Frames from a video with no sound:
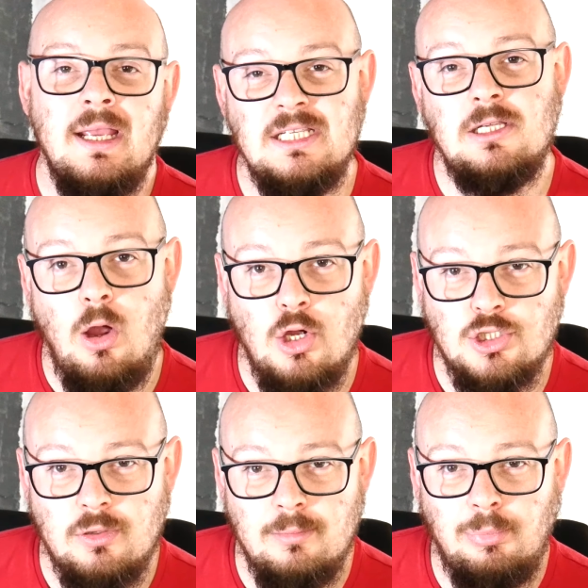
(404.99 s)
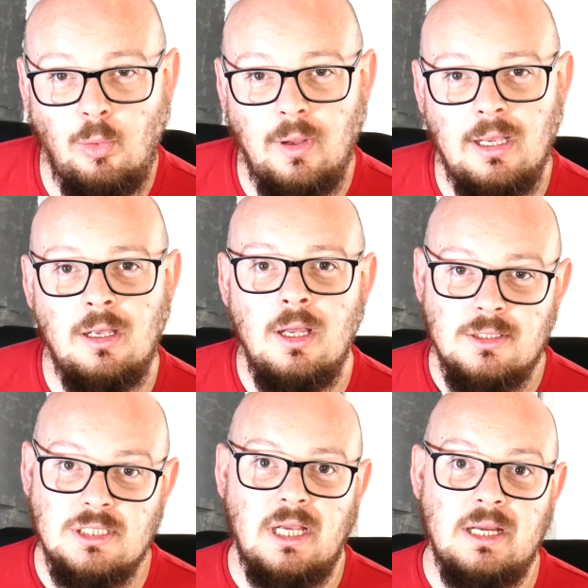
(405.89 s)
is to ask your employer
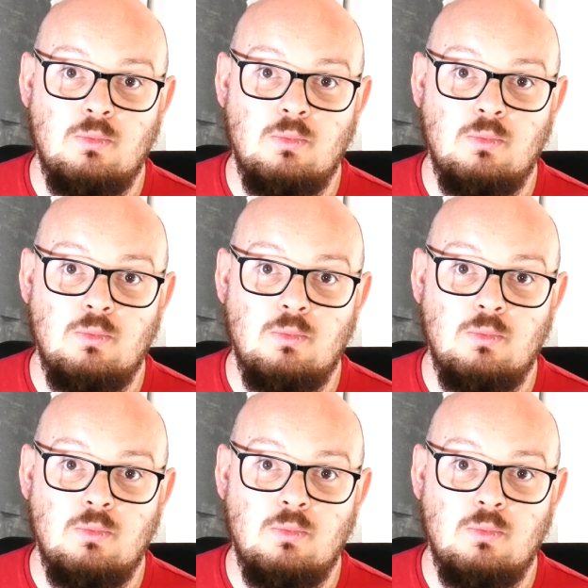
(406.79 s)
to say,